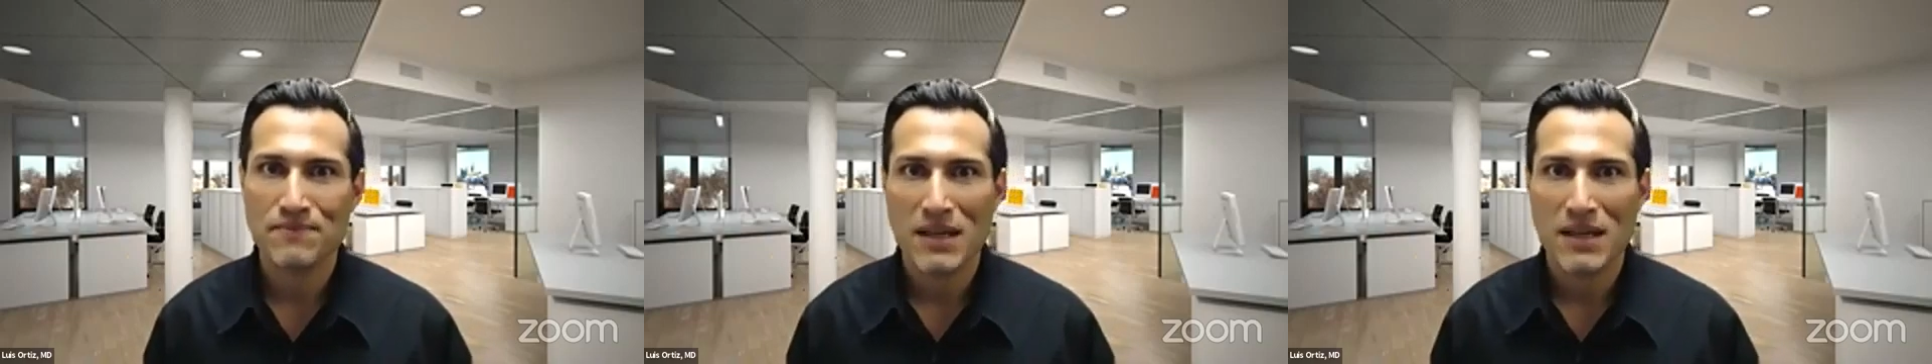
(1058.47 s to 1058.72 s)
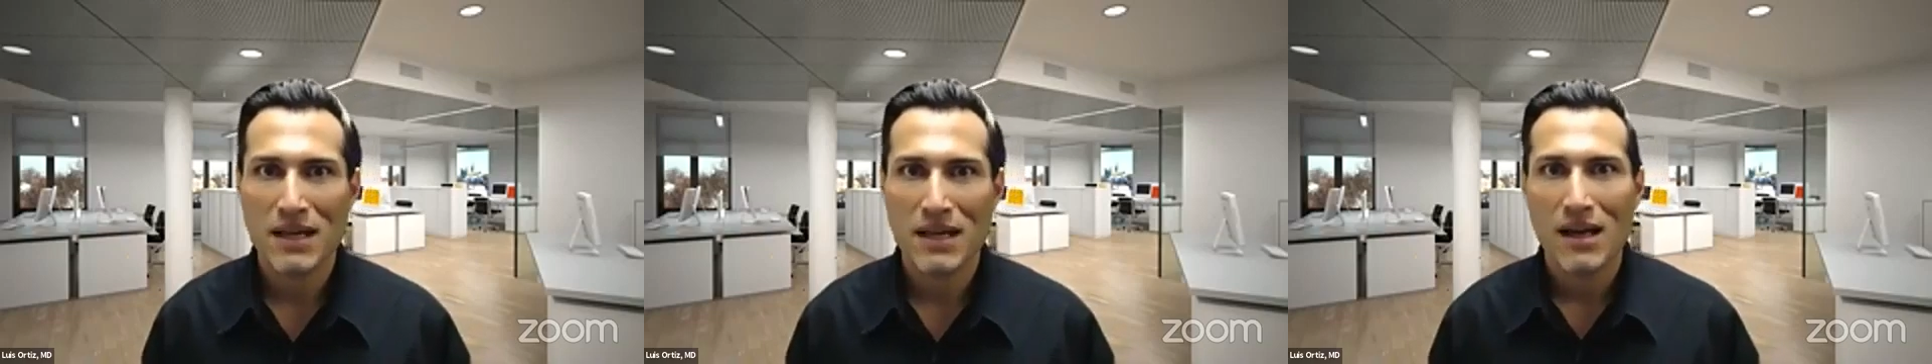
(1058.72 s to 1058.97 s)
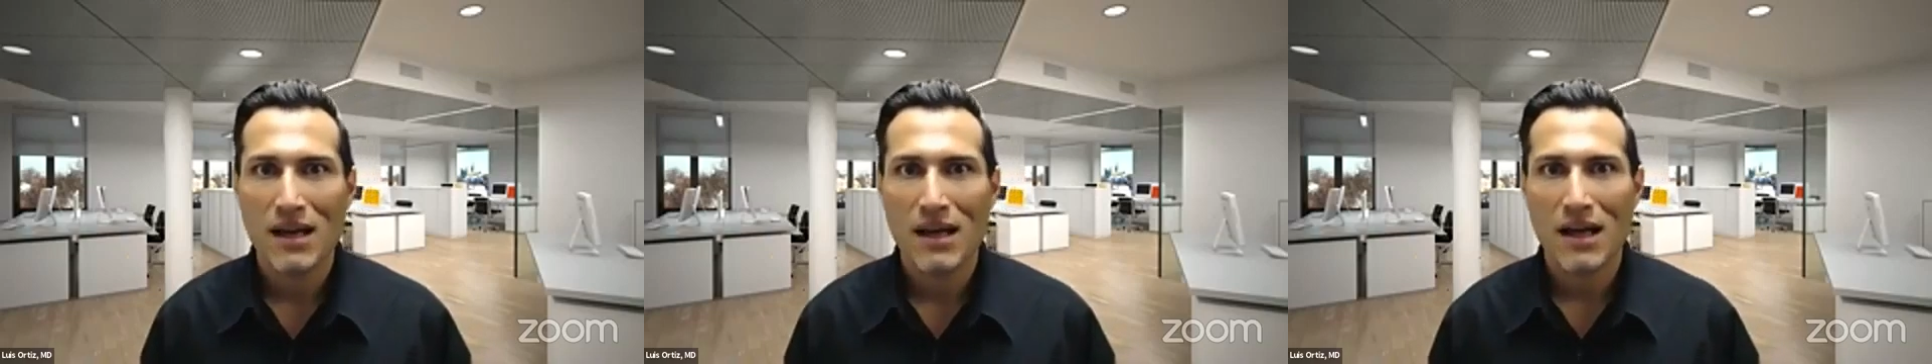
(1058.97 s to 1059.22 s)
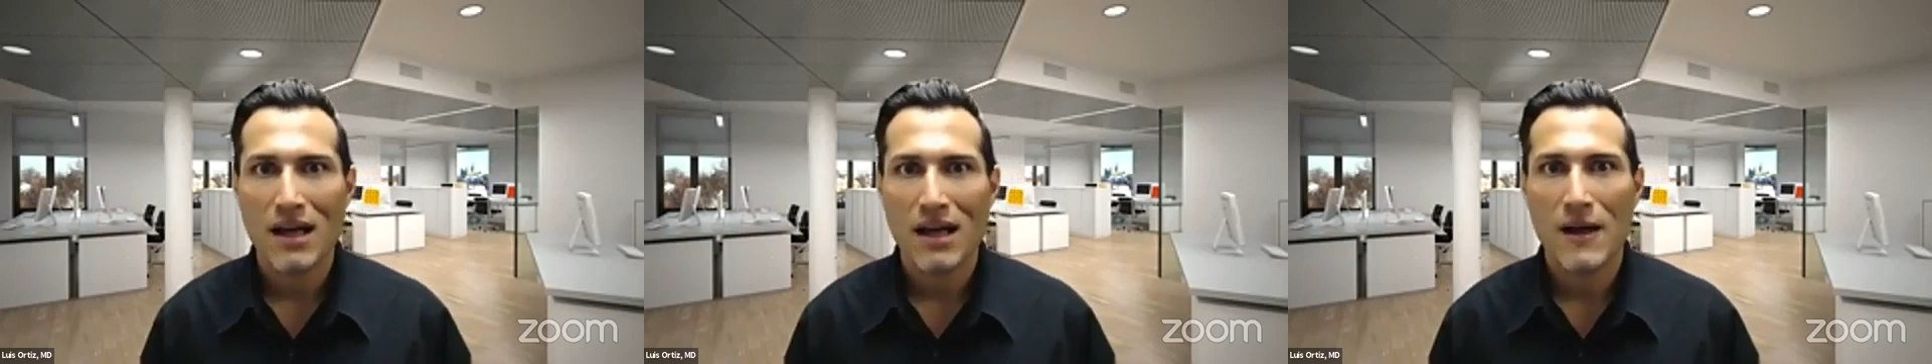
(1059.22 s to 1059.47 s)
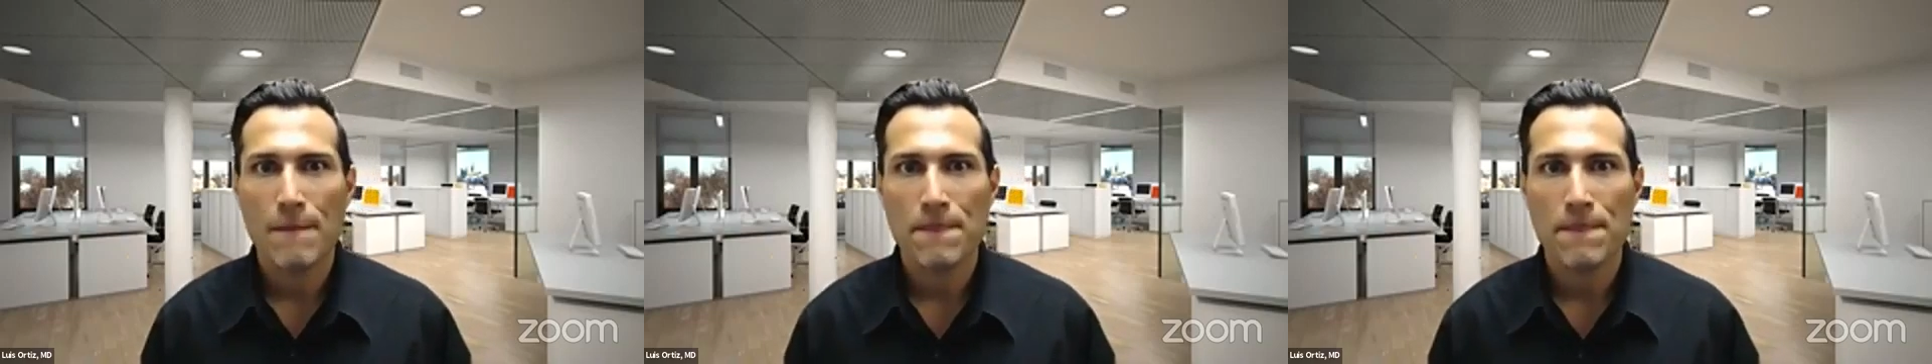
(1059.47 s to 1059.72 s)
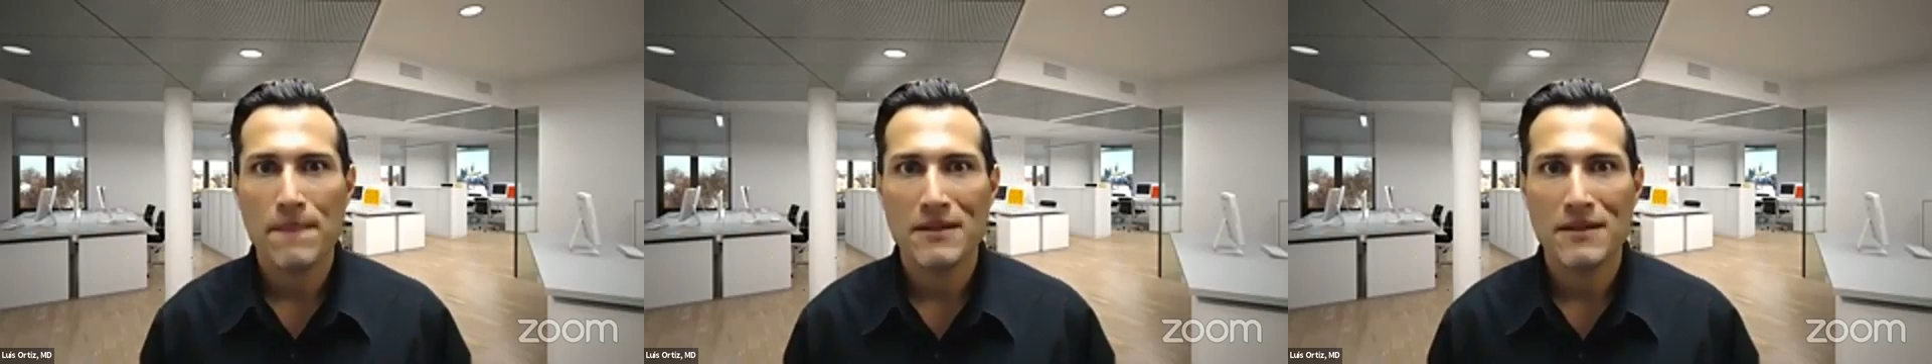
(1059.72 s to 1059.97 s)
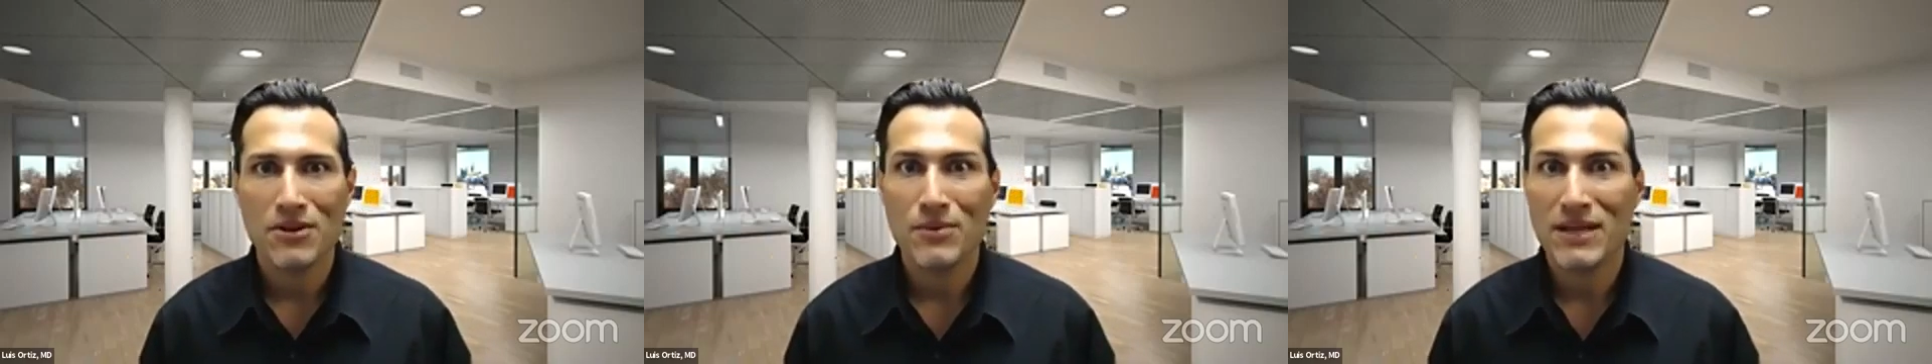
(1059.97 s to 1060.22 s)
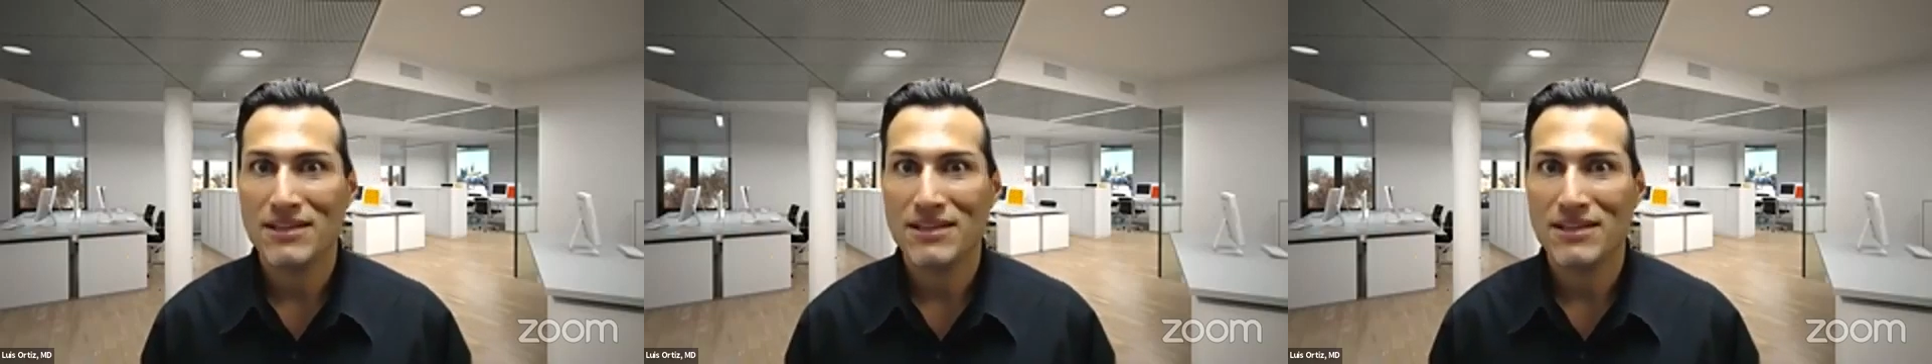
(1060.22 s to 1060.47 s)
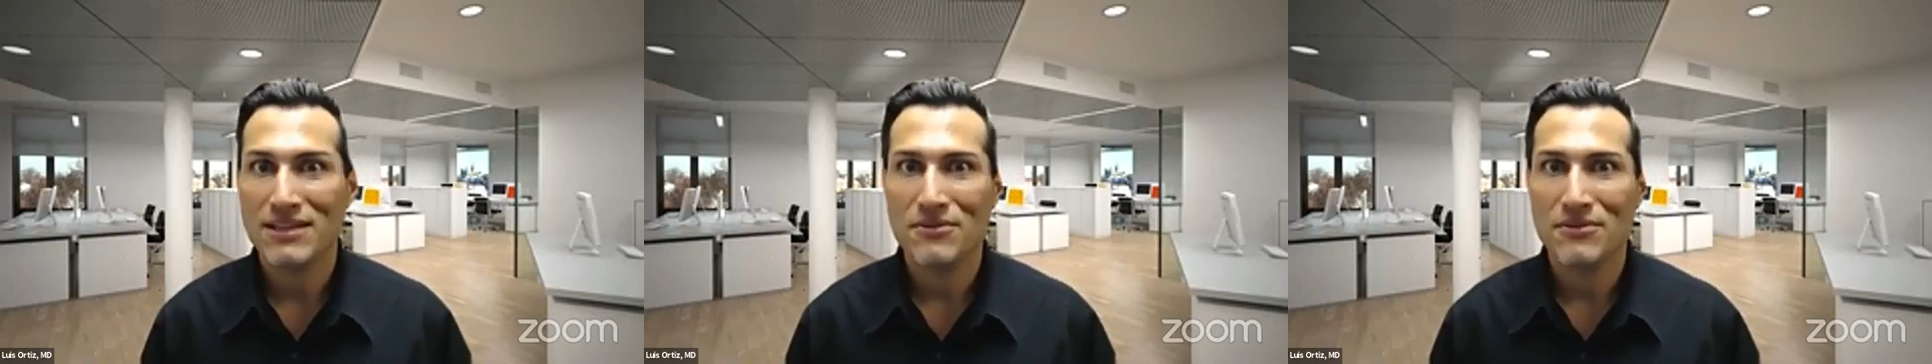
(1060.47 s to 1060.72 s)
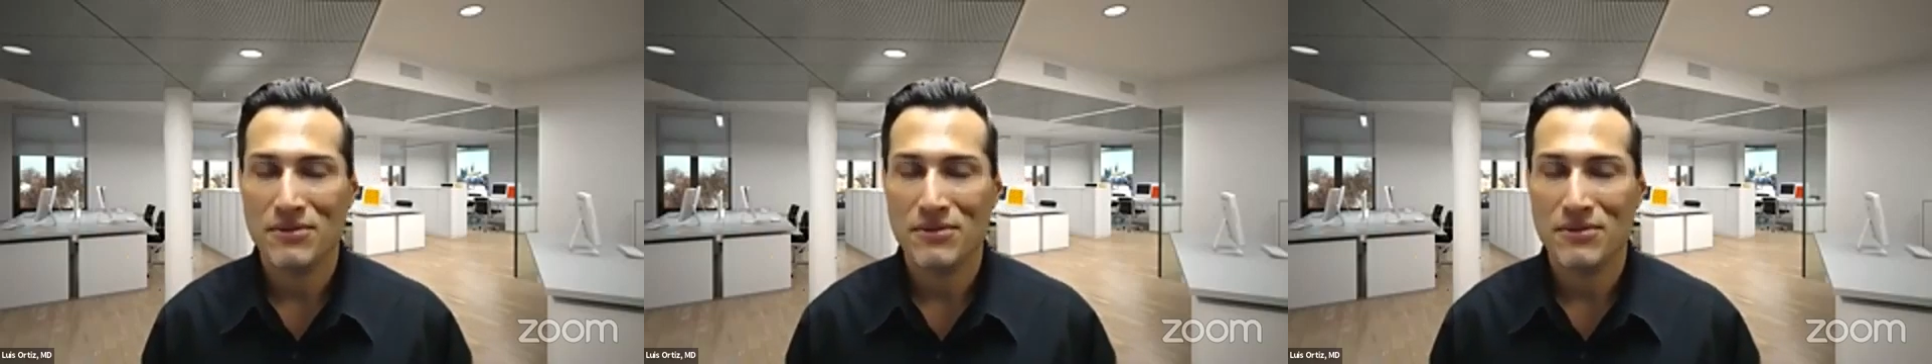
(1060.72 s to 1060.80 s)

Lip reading: until we can